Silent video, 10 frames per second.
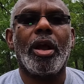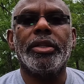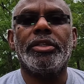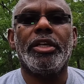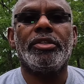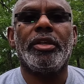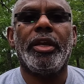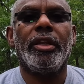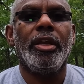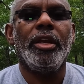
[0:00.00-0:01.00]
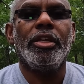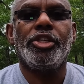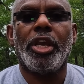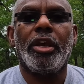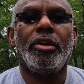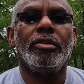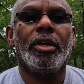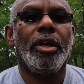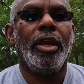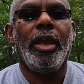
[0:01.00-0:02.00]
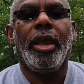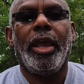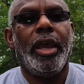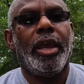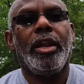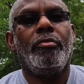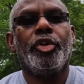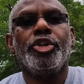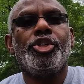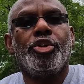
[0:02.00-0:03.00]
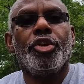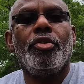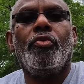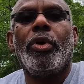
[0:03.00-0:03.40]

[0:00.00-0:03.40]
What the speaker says: contest that she held, and I'm going to show you